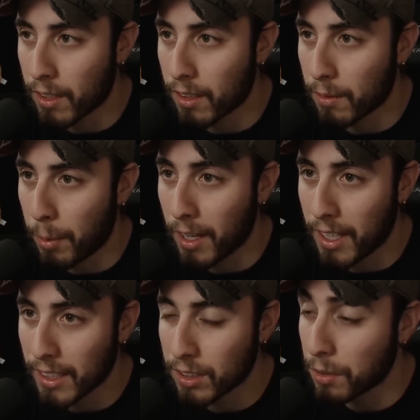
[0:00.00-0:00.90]

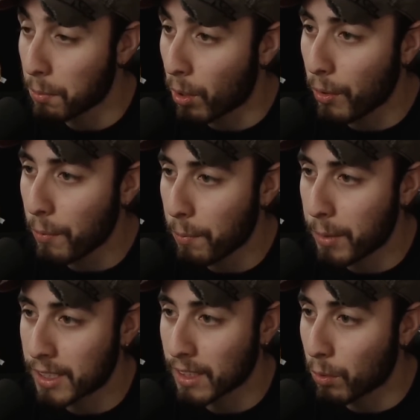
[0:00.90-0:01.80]
podcast tomorrow
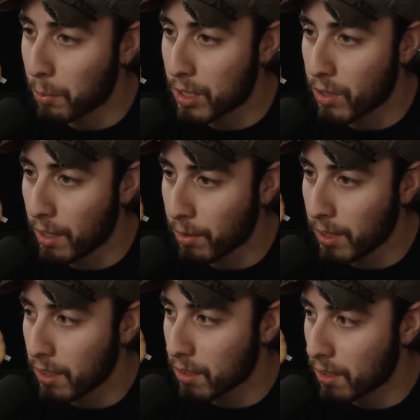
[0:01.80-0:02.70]
because I will be
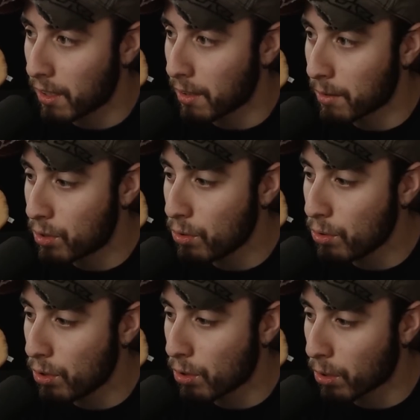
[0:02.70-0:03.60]
traveling to
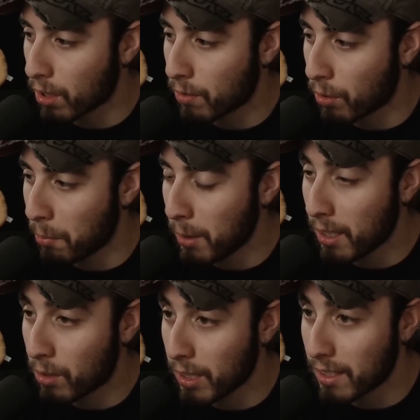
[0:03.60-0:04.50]
New York for a meet
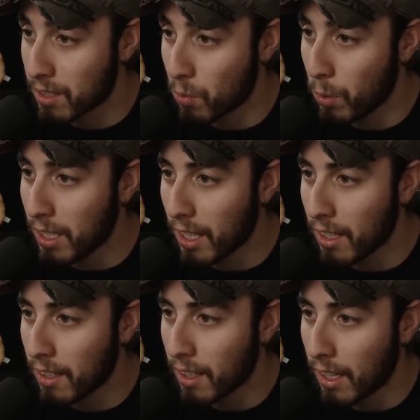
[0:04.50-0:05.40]
and greet this
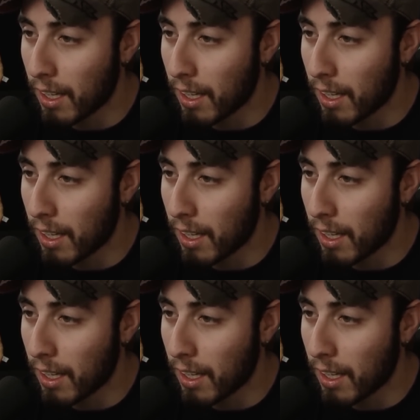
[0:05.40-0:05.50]
weekend.